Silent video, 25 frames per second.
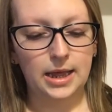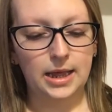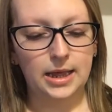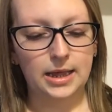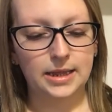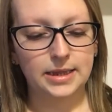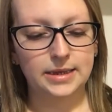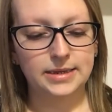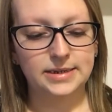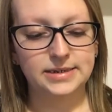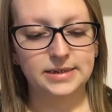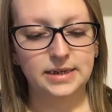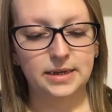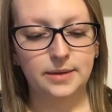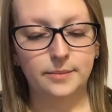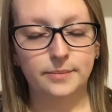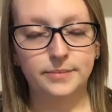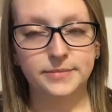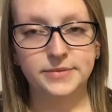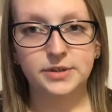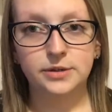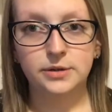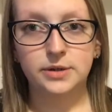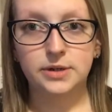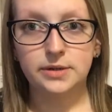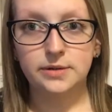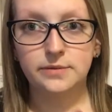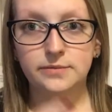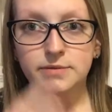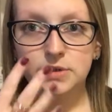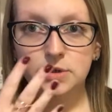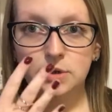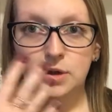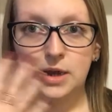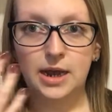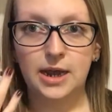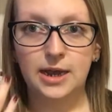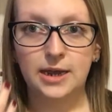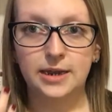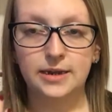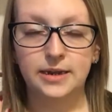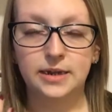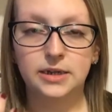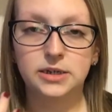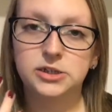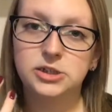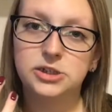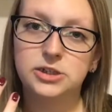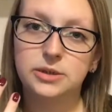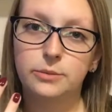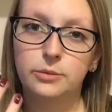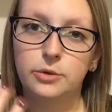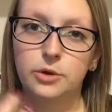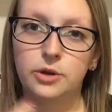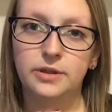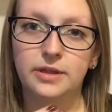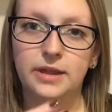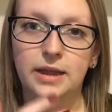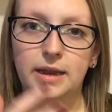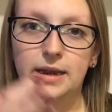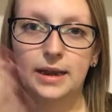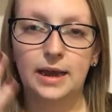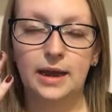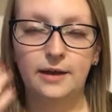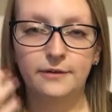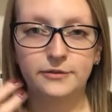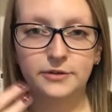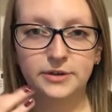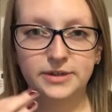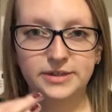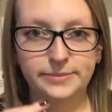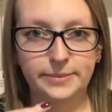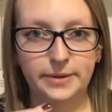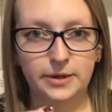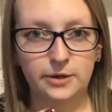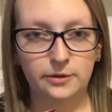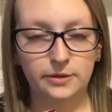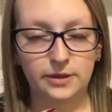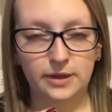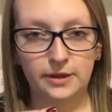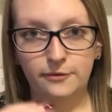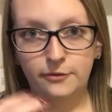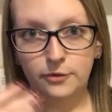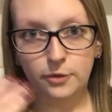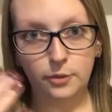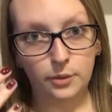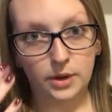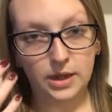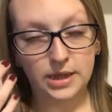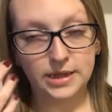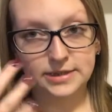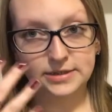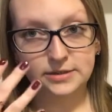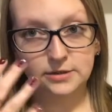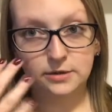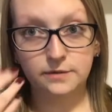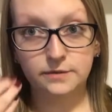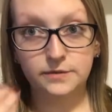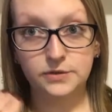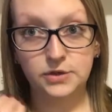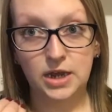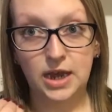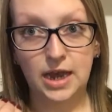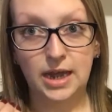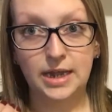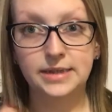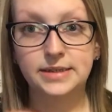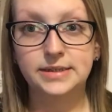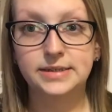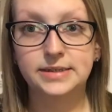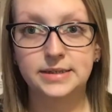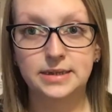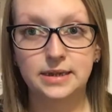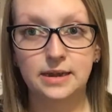And um, so it gives your eye a nice shimmer and then after it's been on there for a while, it sort of tightens.